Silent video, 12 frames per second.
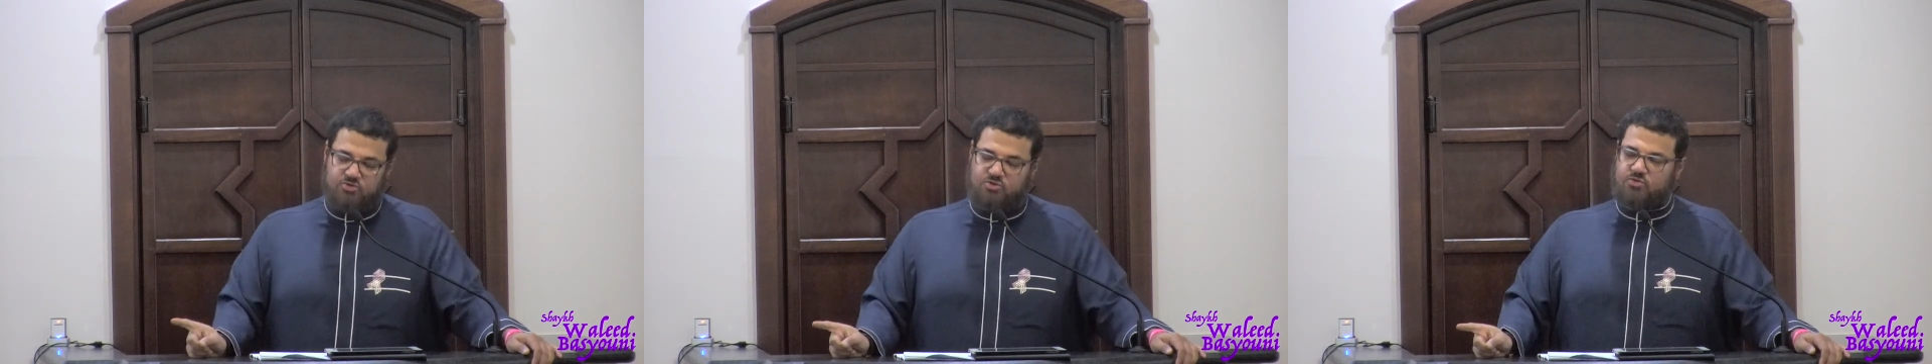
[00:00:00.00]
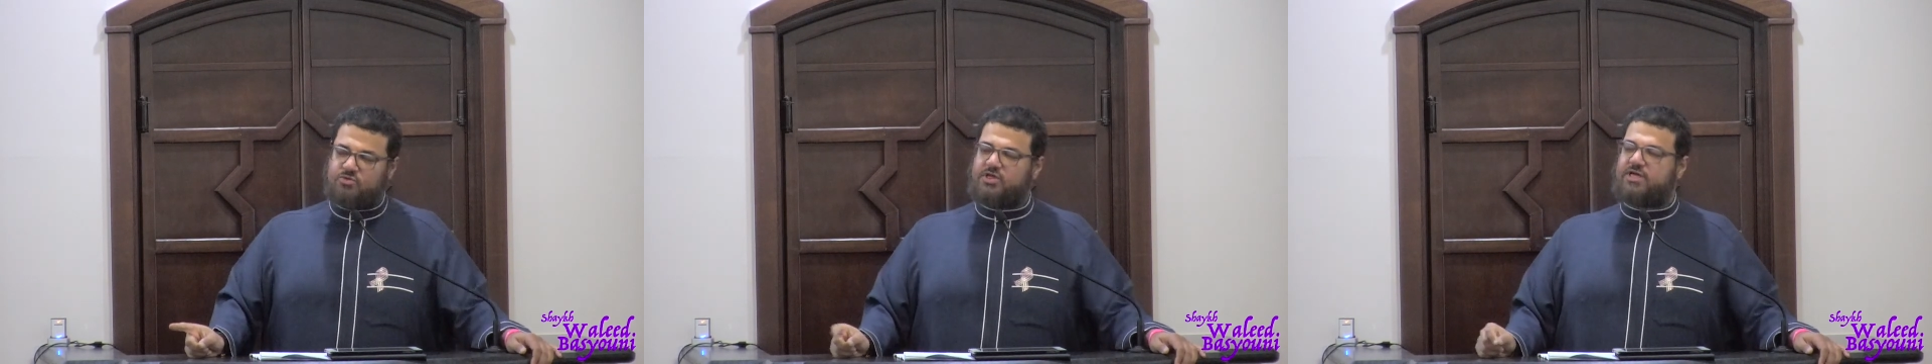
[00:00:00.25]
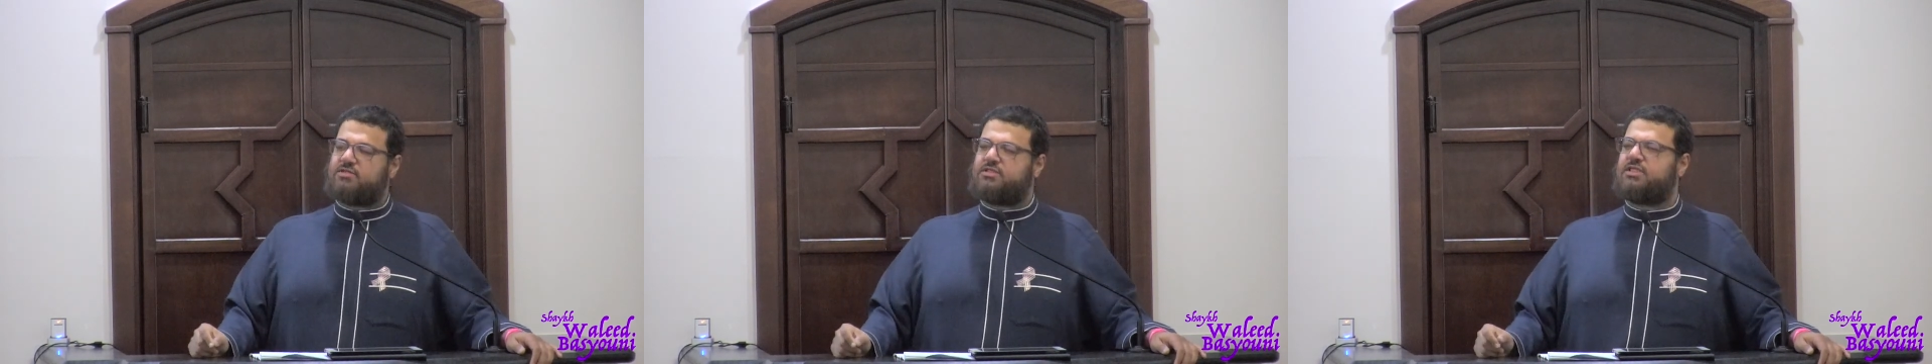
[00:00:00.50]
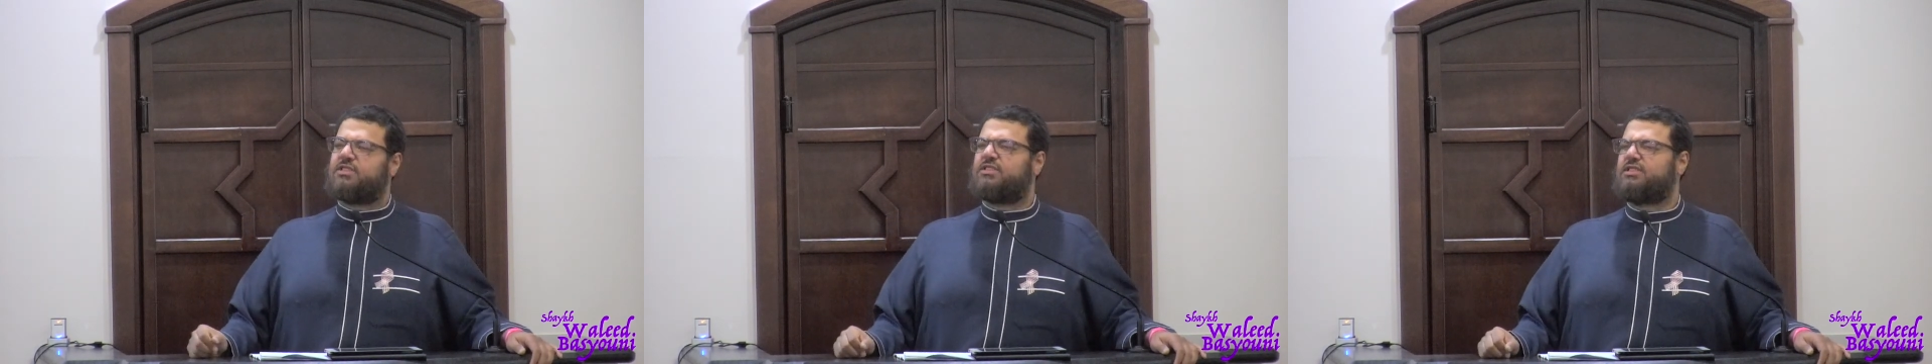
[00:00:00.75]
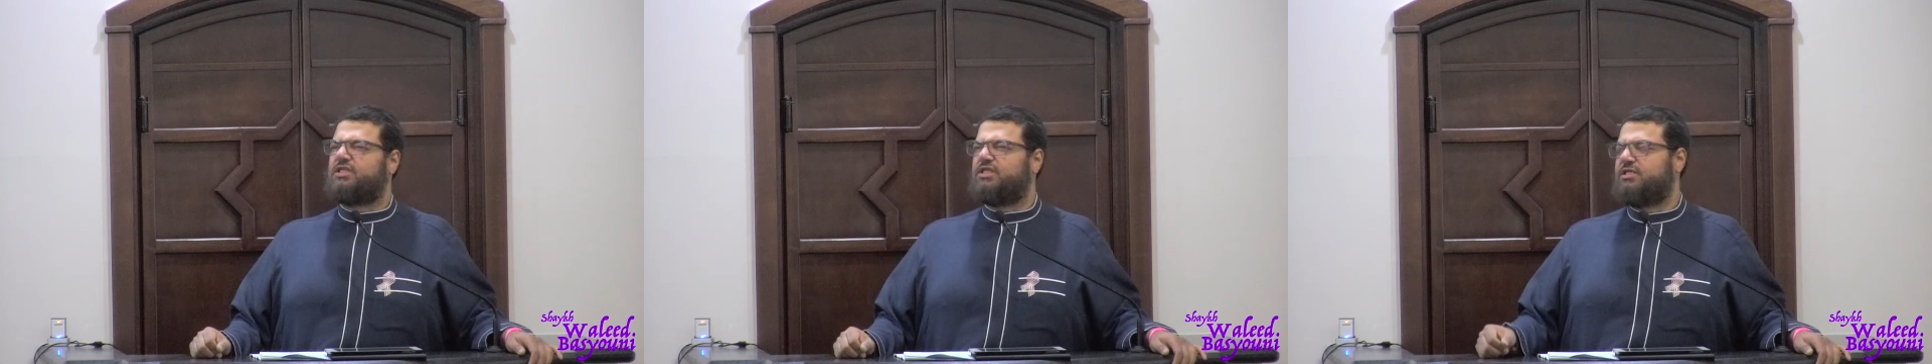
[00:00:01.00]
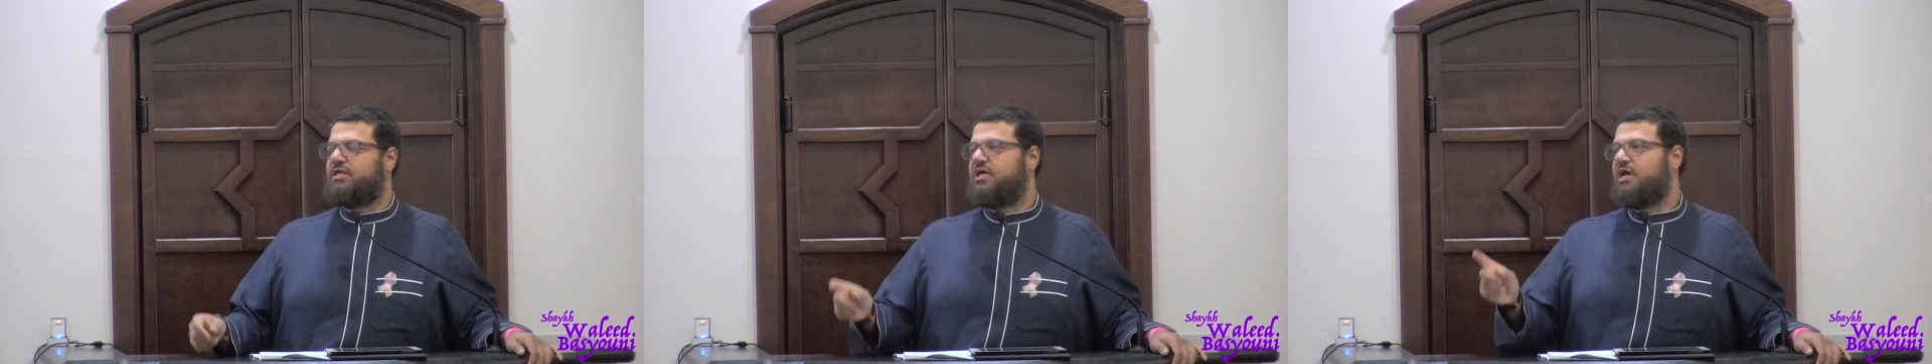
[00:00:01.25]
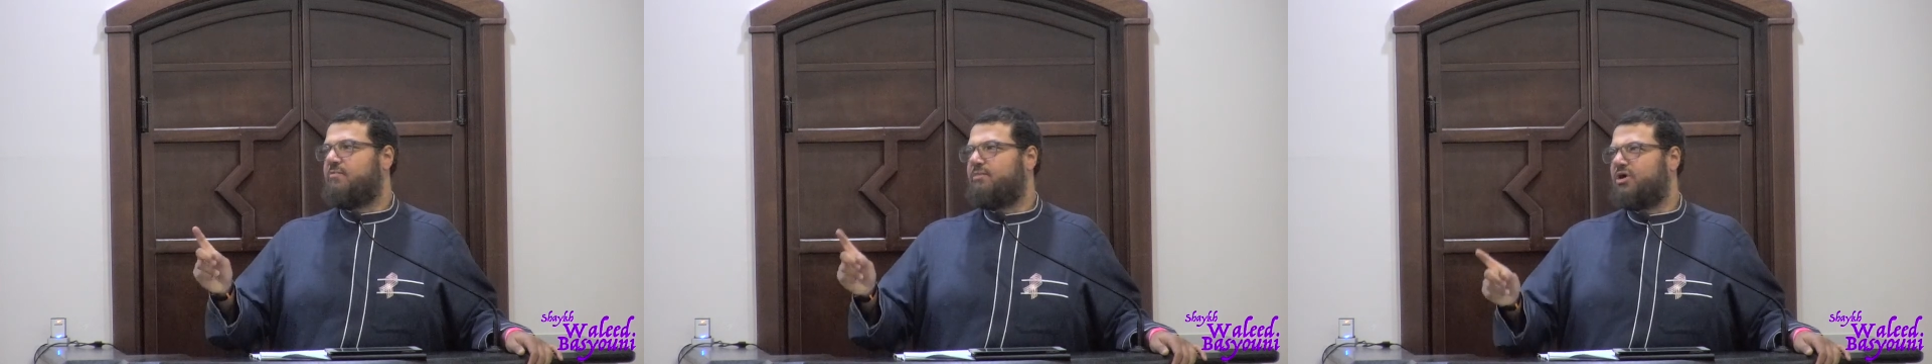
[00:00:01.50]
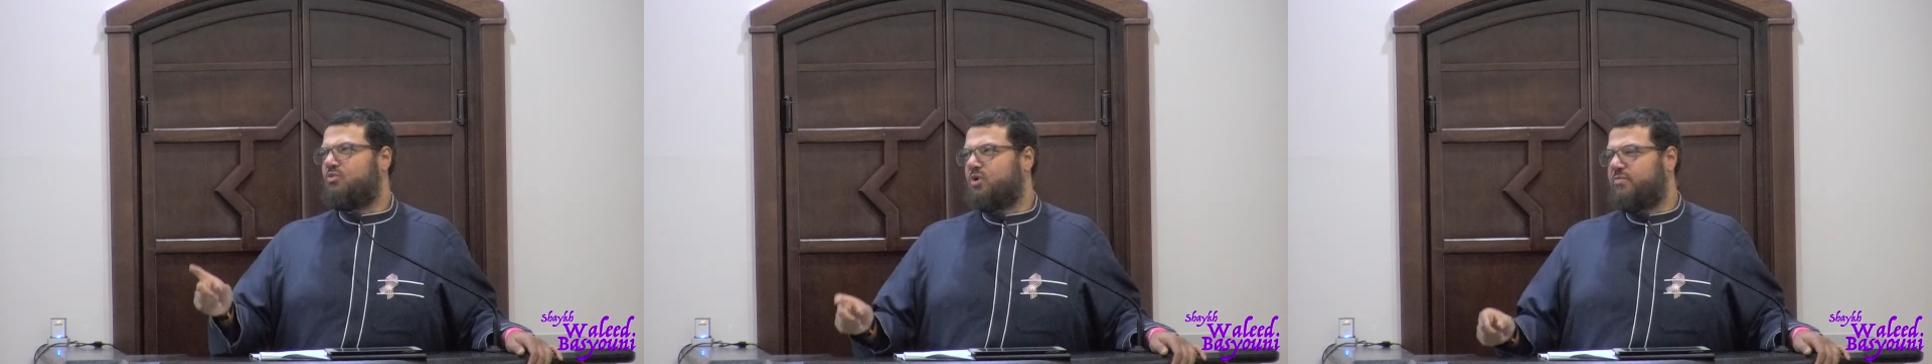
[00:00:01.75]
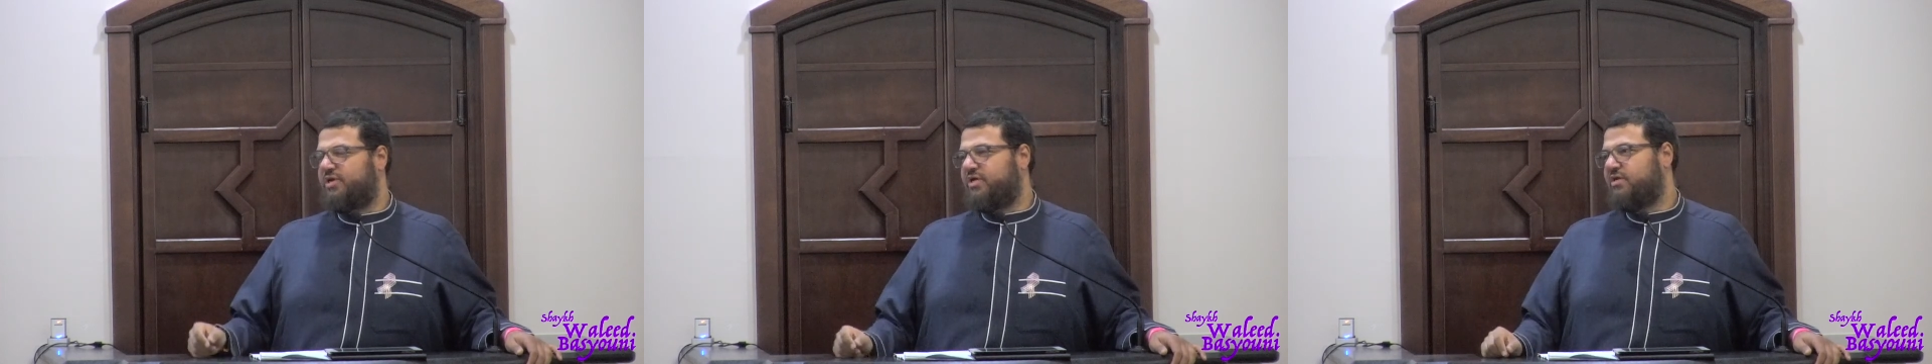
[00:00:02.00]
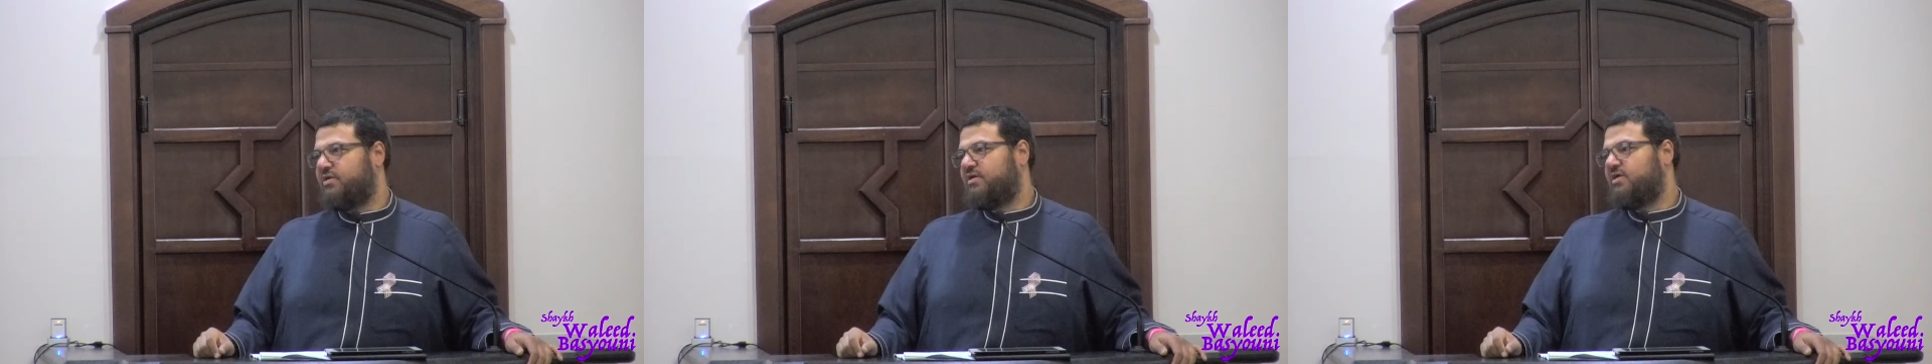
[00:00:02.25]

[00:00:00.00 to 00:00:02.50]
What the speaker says: 2016 among women.